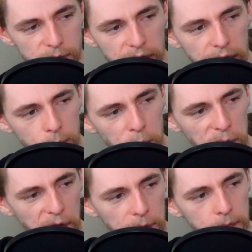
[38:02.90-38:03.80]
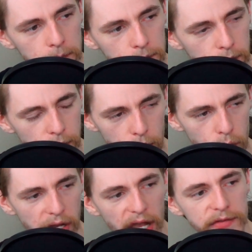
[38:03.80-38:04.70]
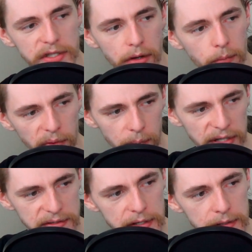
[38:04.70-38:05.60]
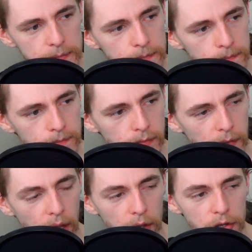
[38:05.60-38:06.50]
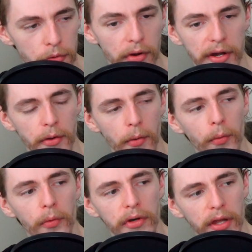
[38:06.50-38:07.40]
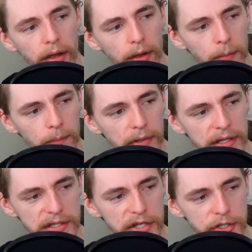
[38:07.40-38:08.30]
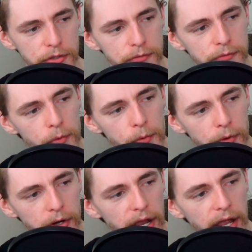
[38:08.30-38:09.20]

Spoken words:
forgetting one thing. You already have Skyrim on the PC. You already own PlayStation 4.